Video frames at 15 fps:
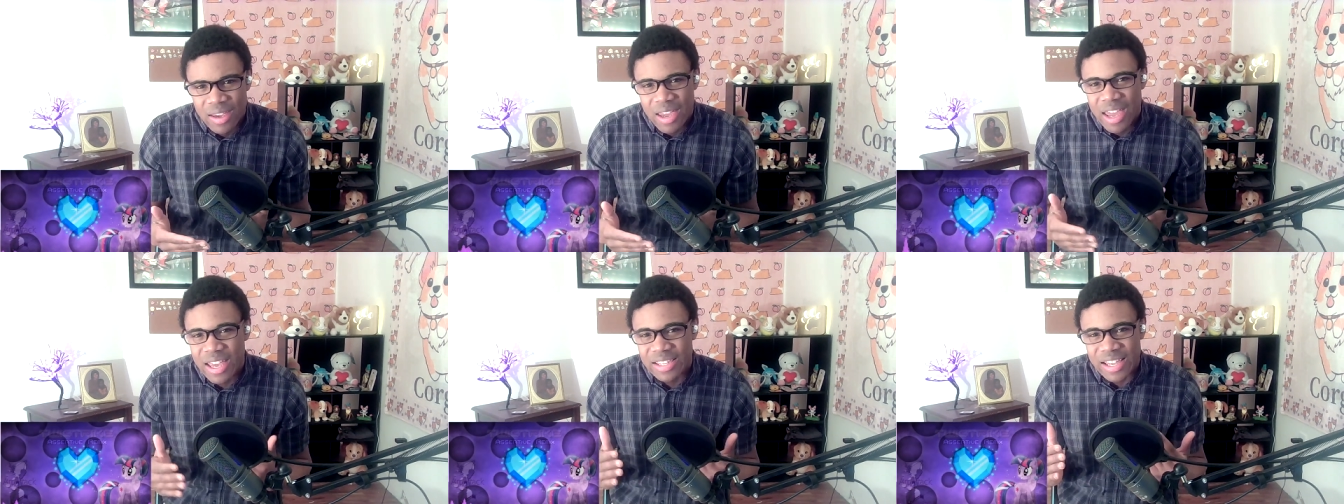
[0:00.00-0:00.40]

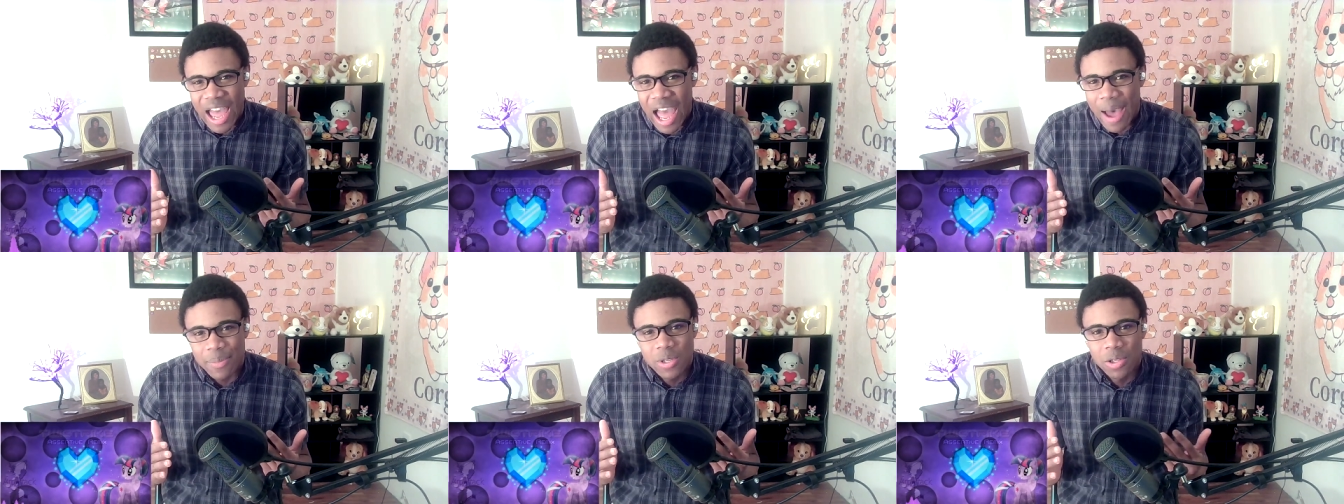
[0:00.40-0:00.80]
is
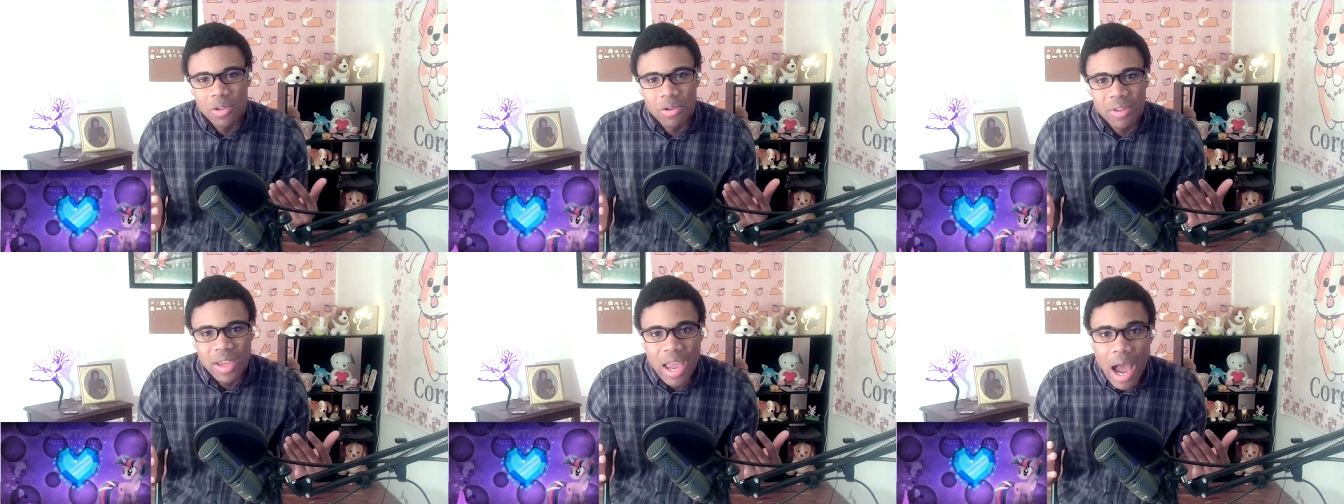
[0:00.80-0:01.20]

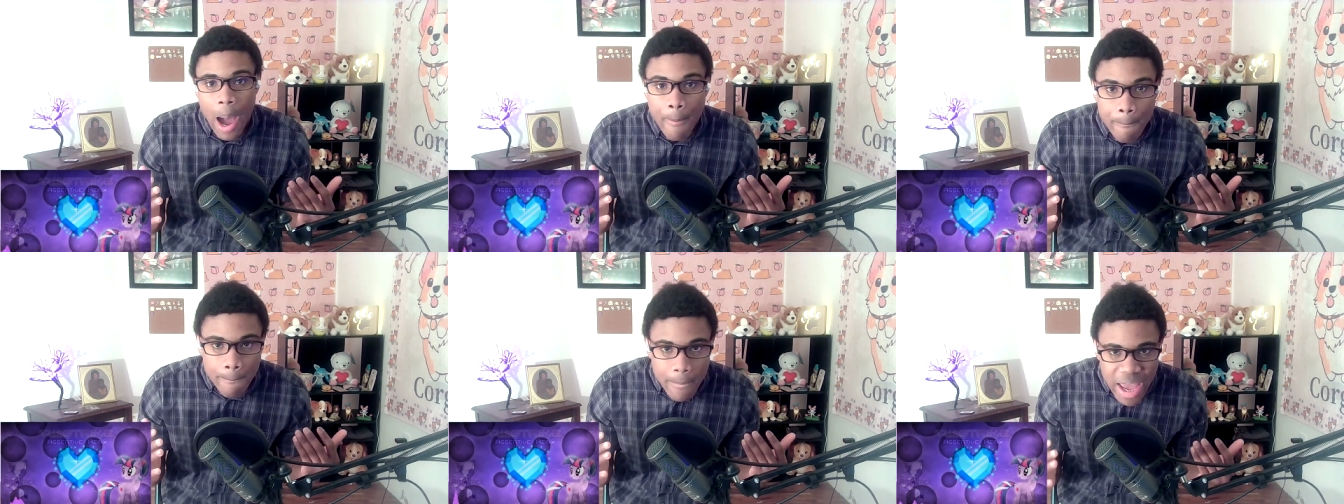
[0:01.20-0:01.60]
absolutely
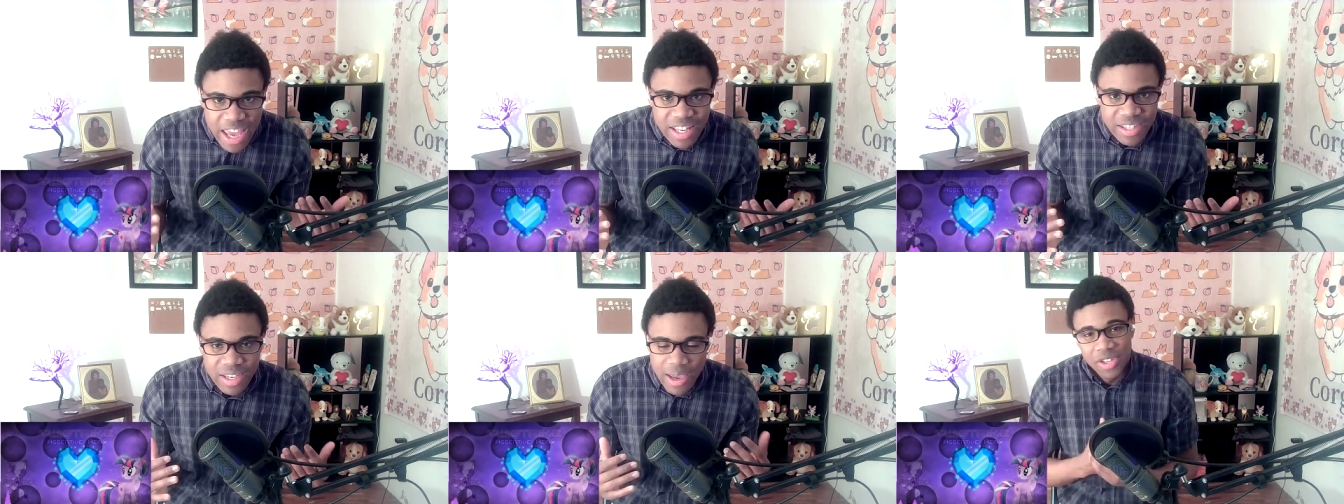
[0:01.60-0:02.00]

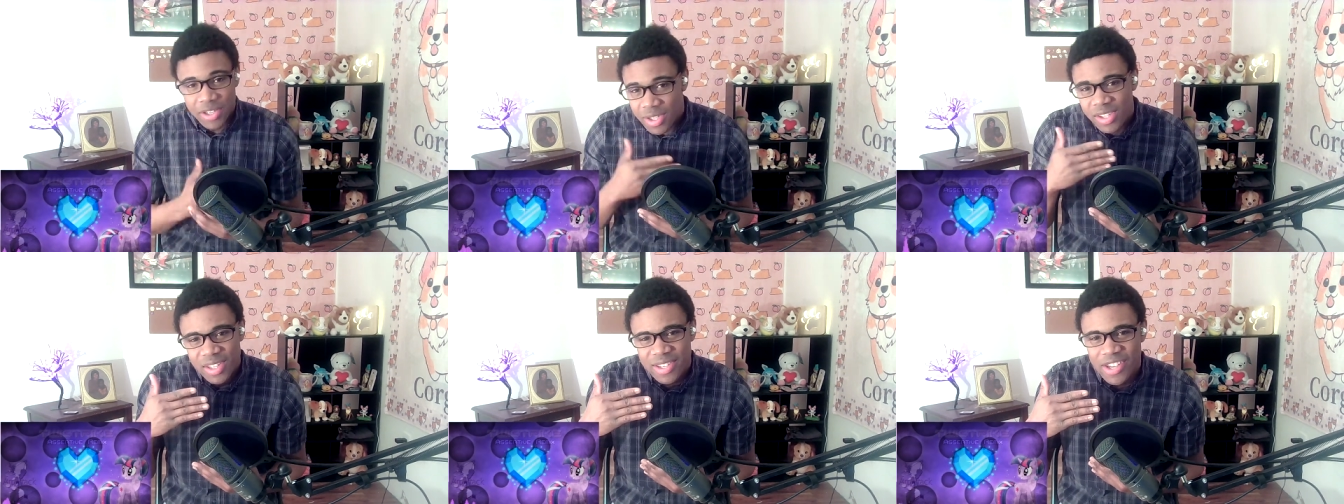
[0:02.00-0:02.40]
amazing. This
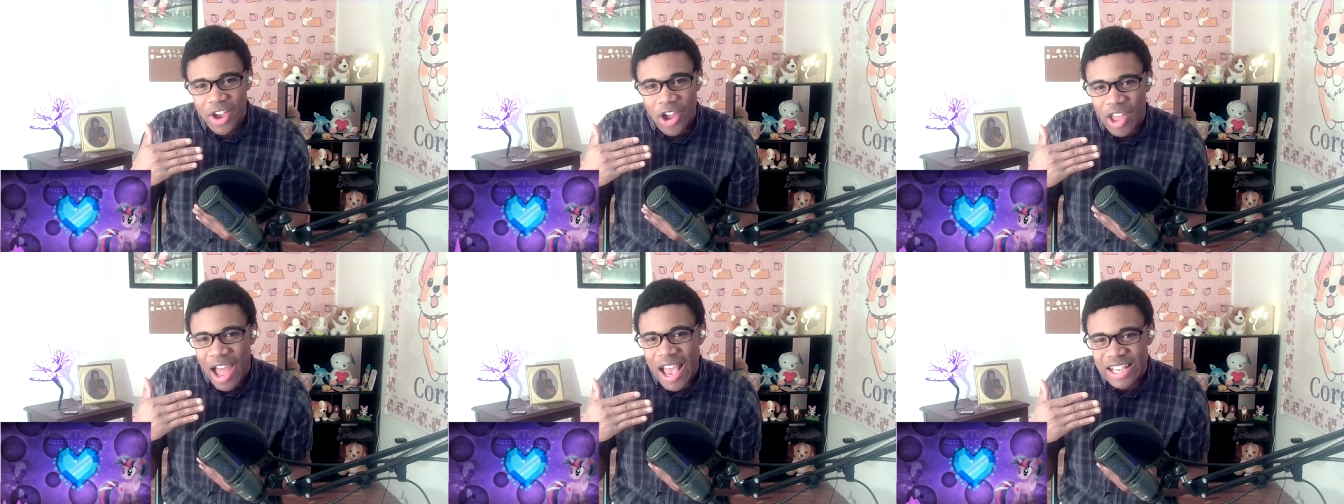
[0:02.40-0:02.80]
is a
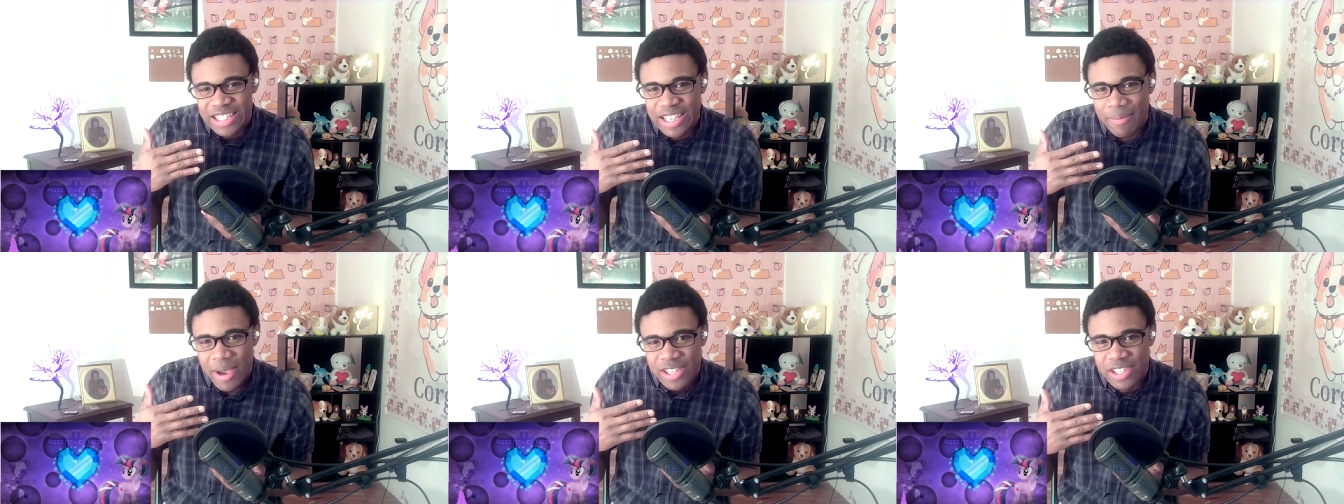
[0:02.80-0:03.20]
song I
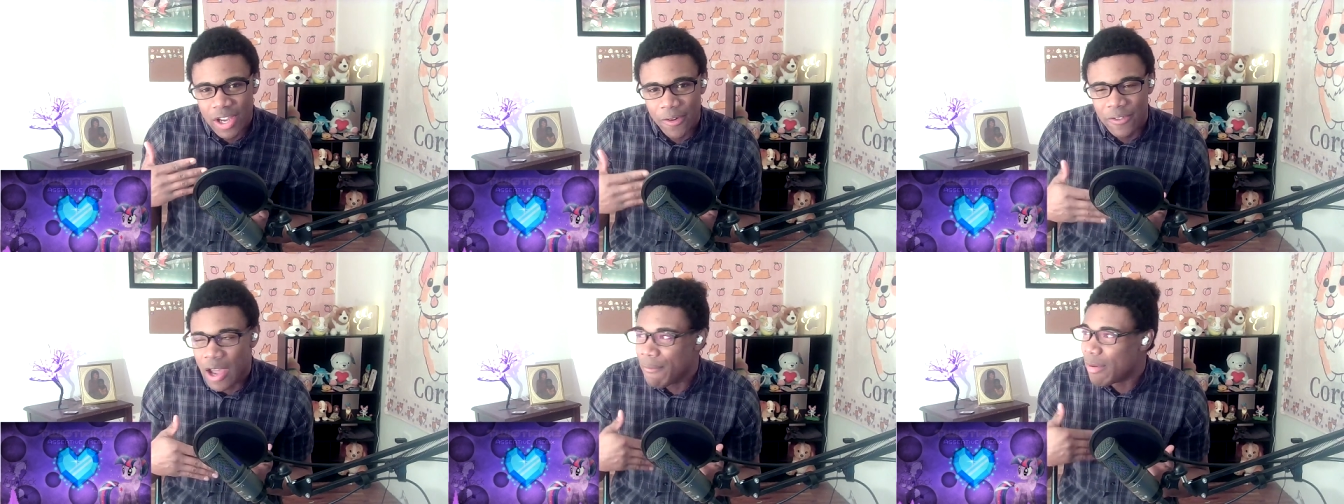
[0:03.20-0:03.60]
see
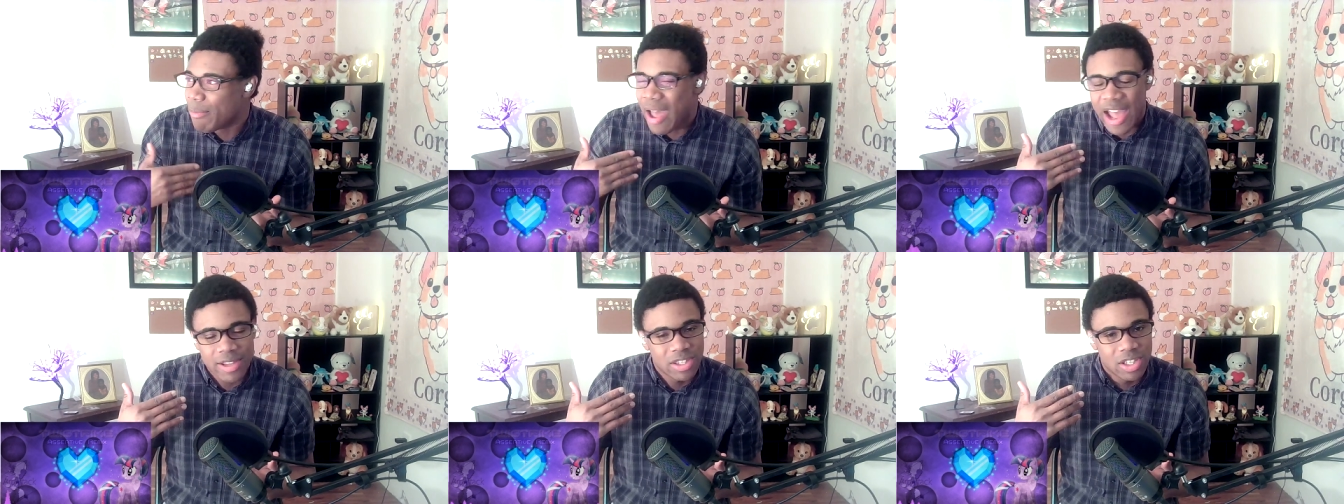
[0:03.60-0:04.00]
myself coming
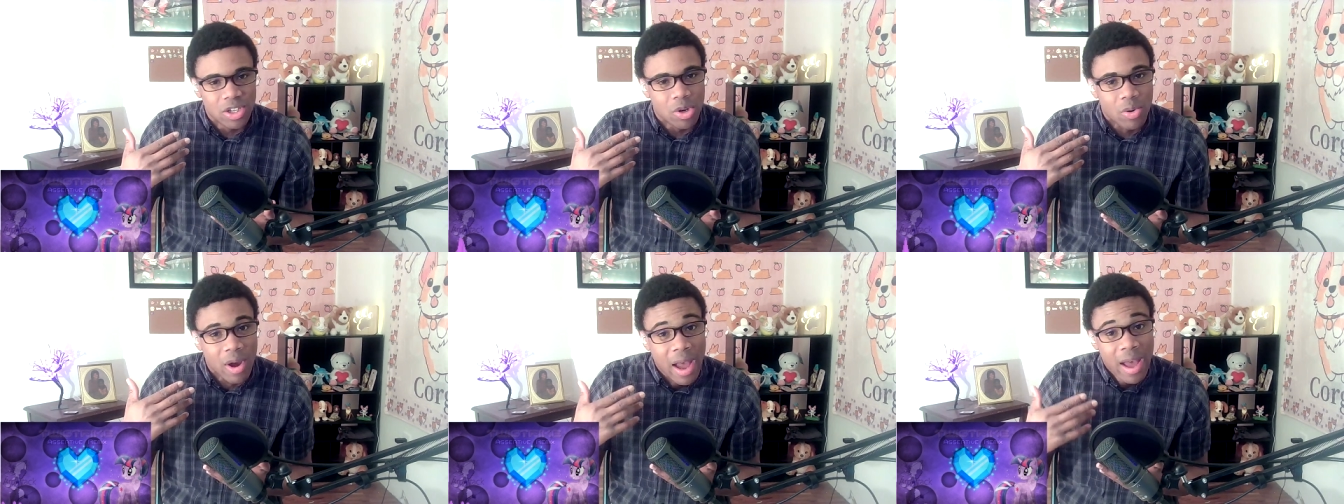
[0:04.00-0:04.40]
back
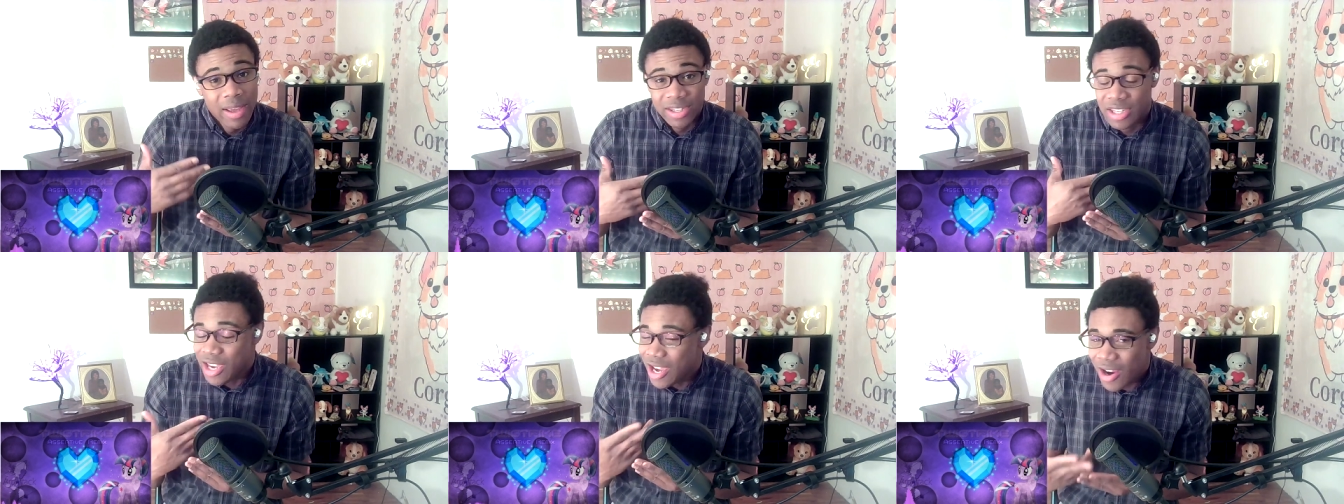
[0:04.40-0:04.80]
to
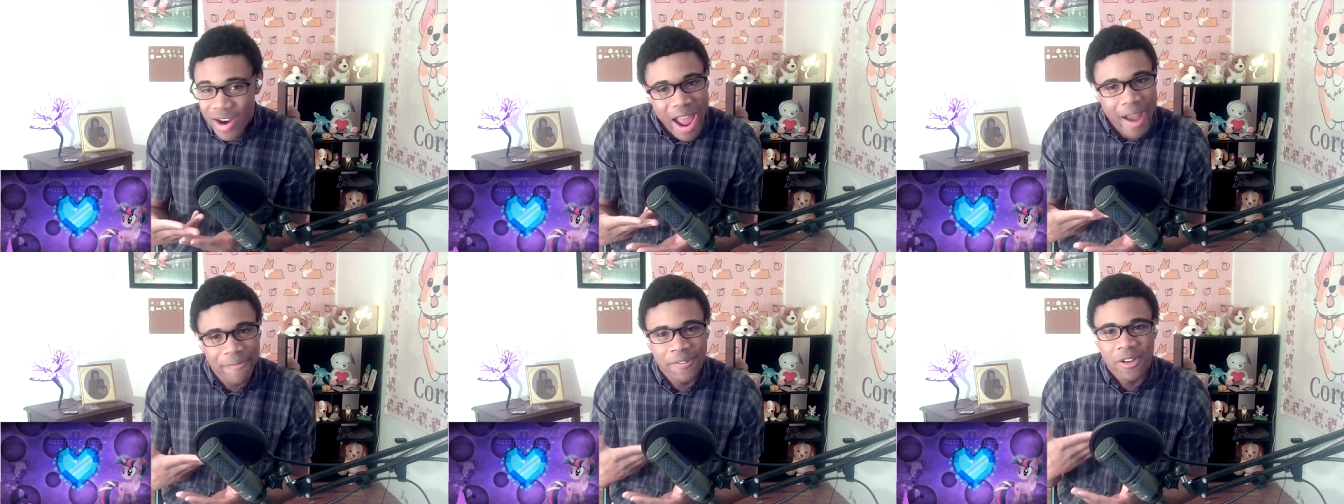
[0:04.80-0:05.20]
year
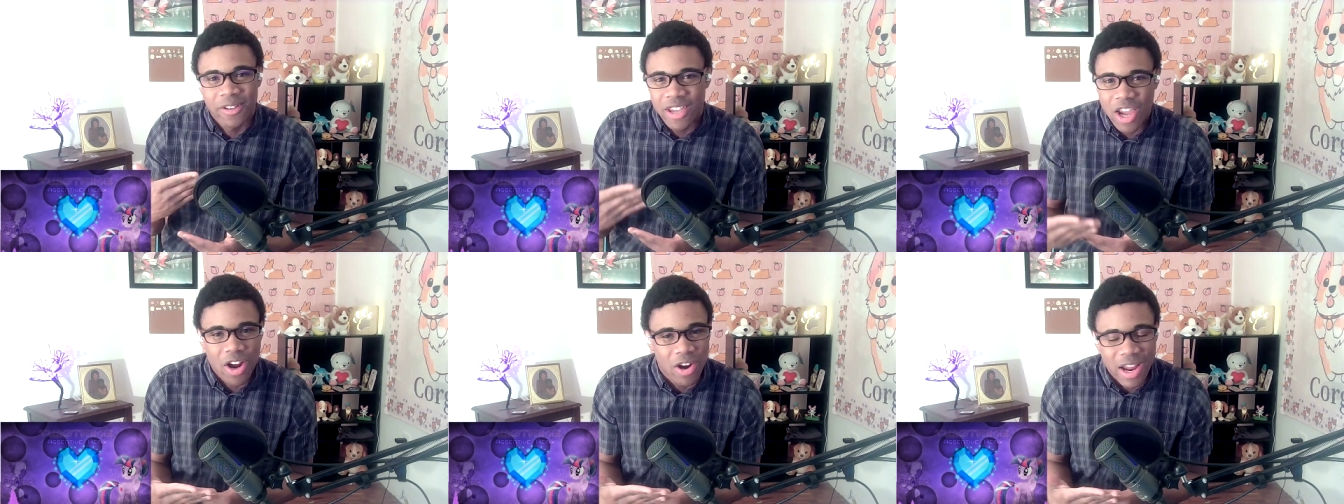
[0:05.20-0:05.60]
after
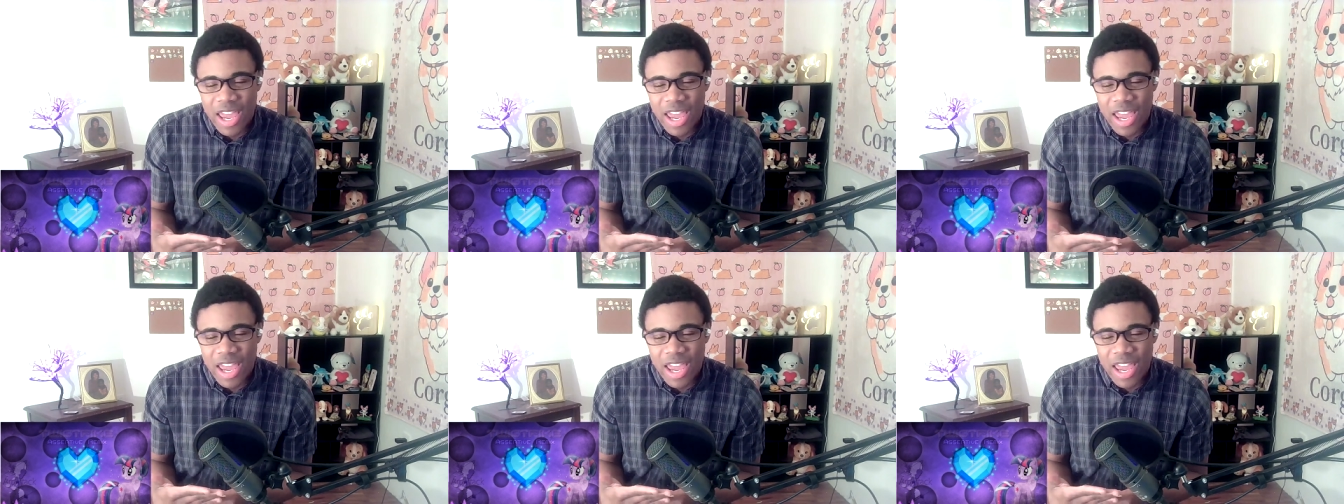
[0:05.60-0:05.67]
year.